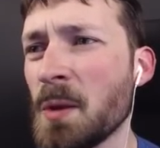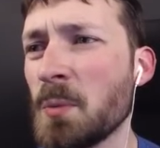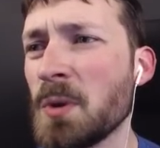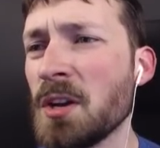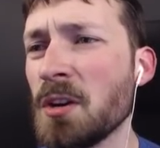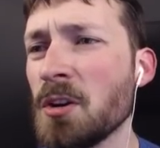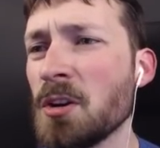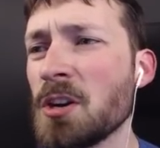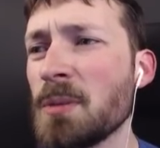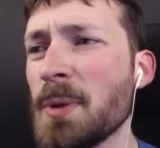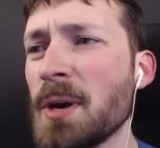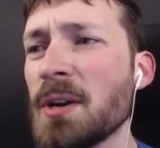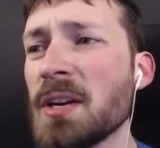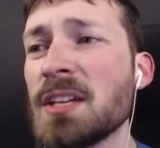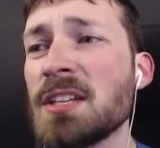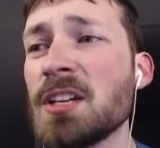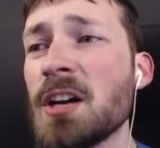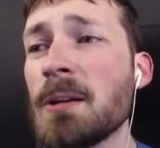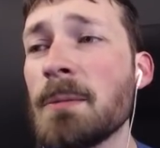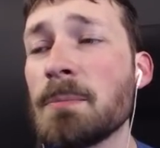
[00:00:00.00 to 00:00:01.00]
We heard about
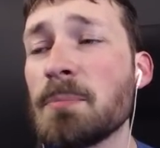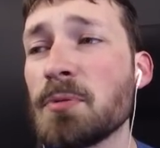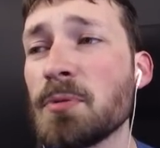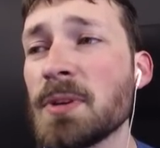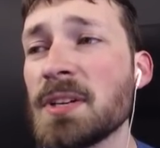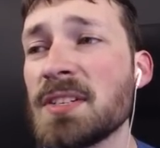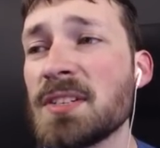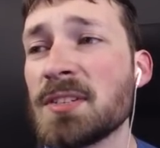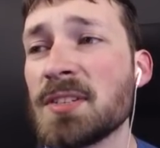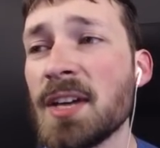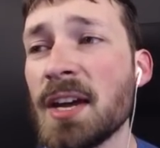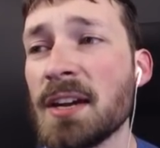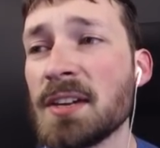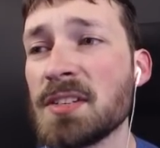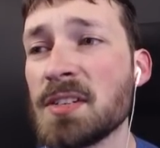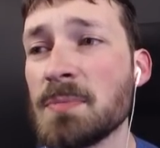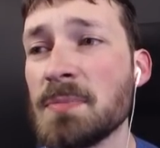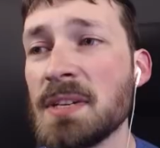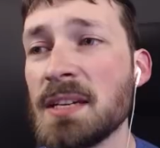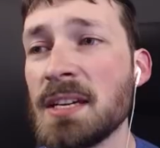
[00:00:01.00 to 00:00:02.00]
a young
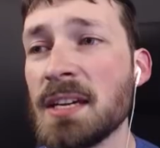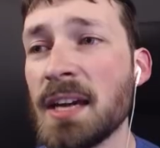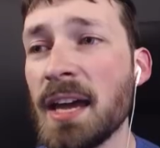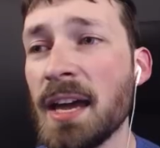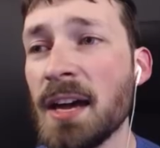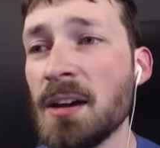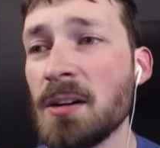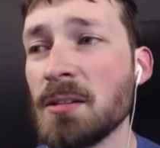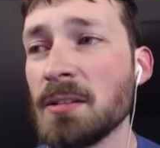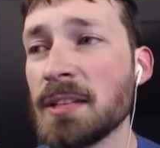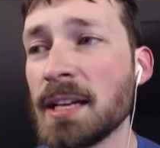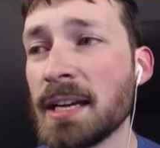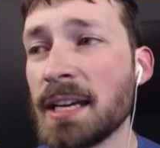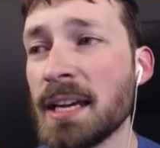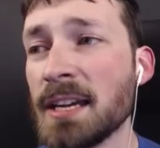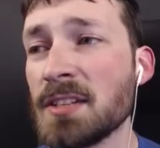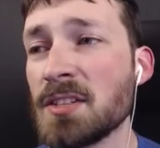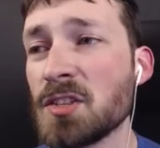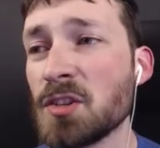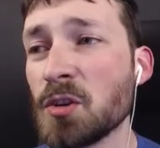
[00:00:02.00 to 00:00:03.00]
princess being held
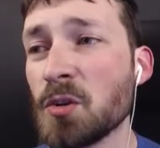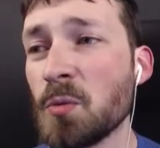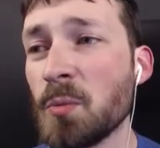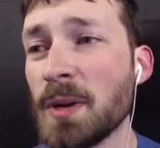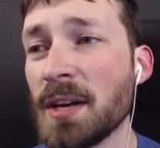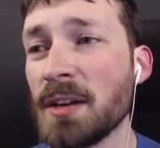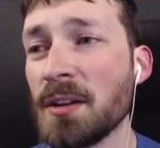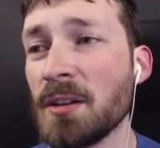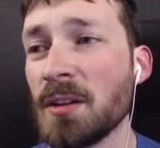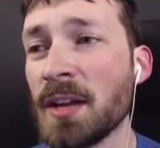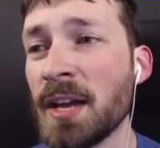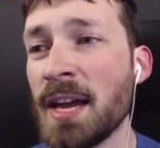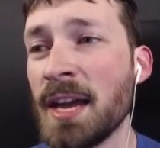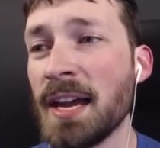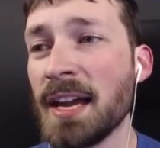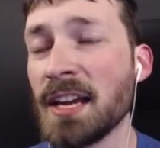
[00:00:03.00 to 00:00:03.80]
against her will